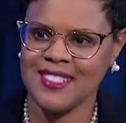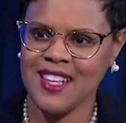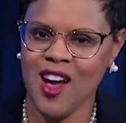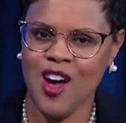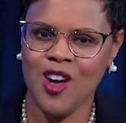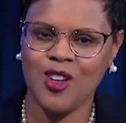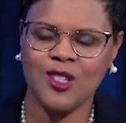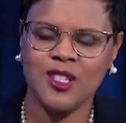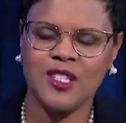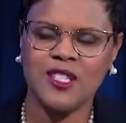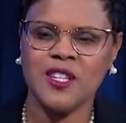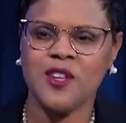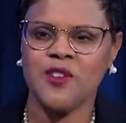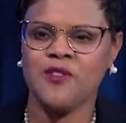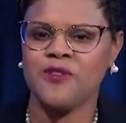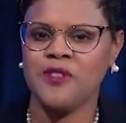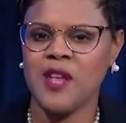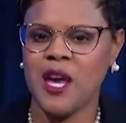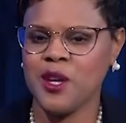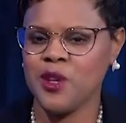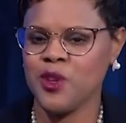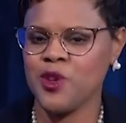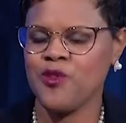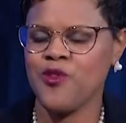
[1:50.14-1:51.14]
Oh, Steve,
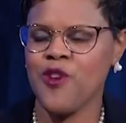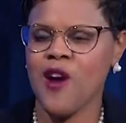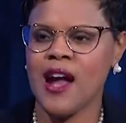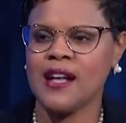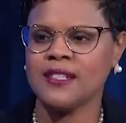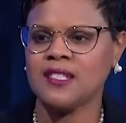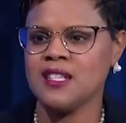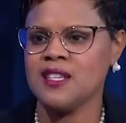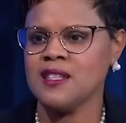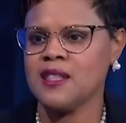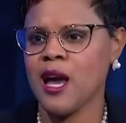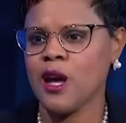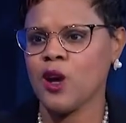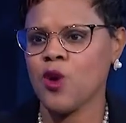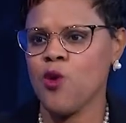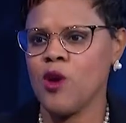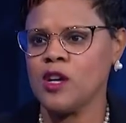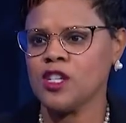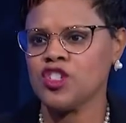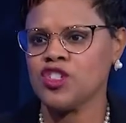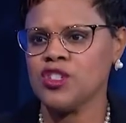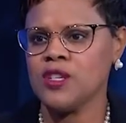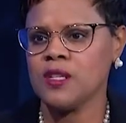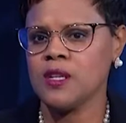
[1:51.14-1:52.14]
thank you for asking that
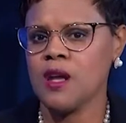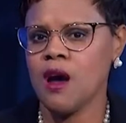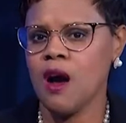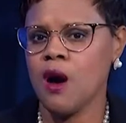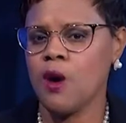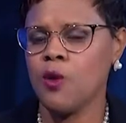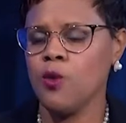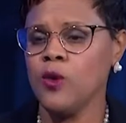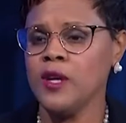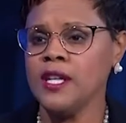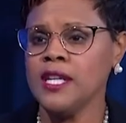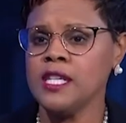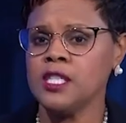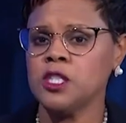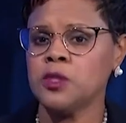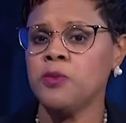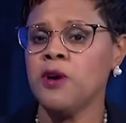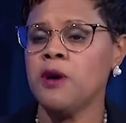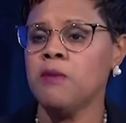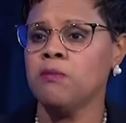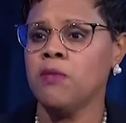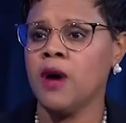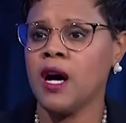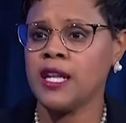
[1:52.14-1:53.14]
question. We need to
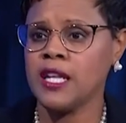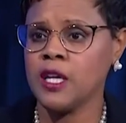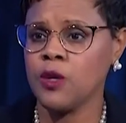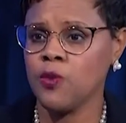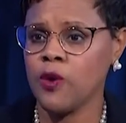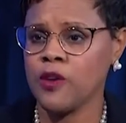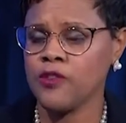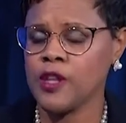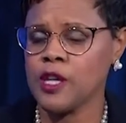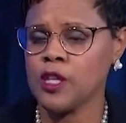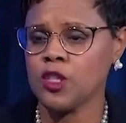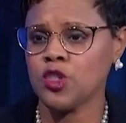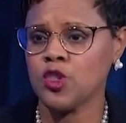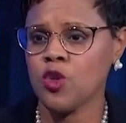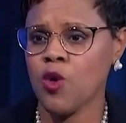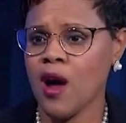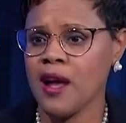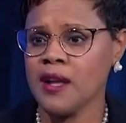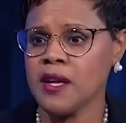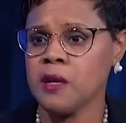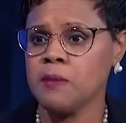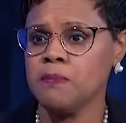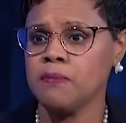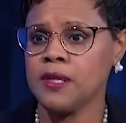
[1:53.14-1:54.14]
put money with this. So I
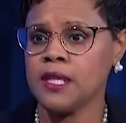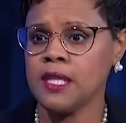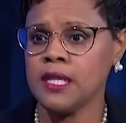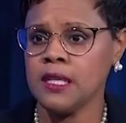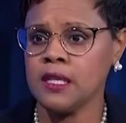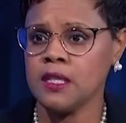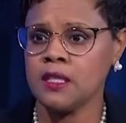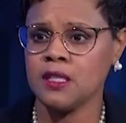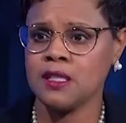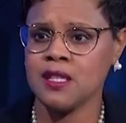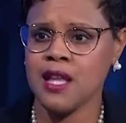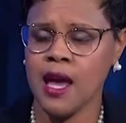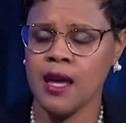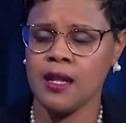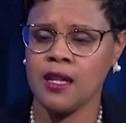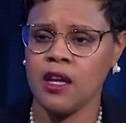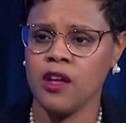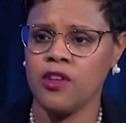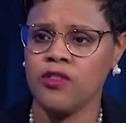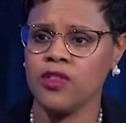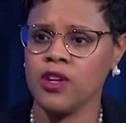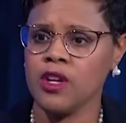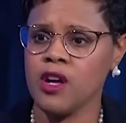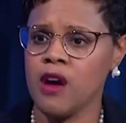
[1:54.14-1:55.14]
am pleased that
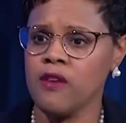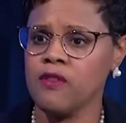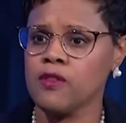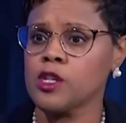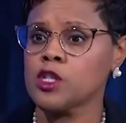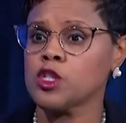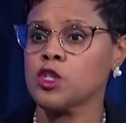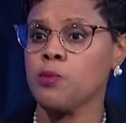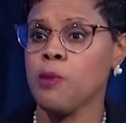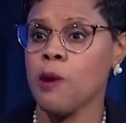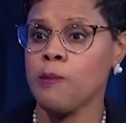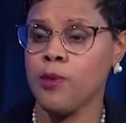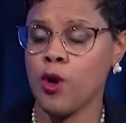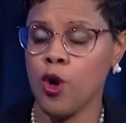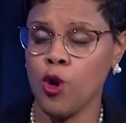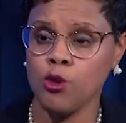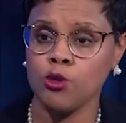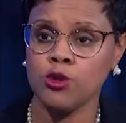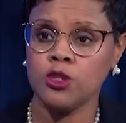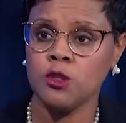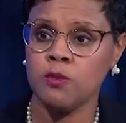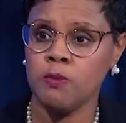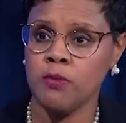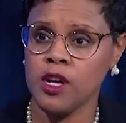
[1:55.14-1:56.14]
in the governor's
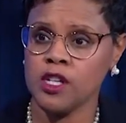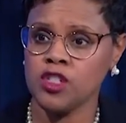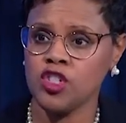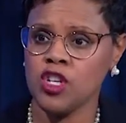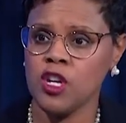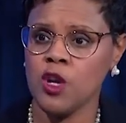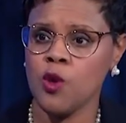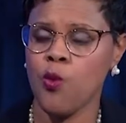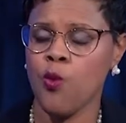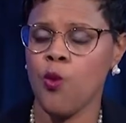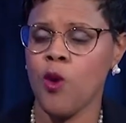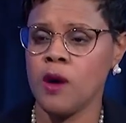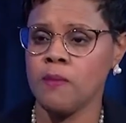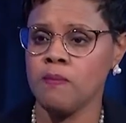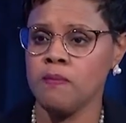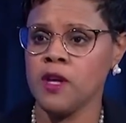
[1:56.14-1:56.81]
proposed budget, $1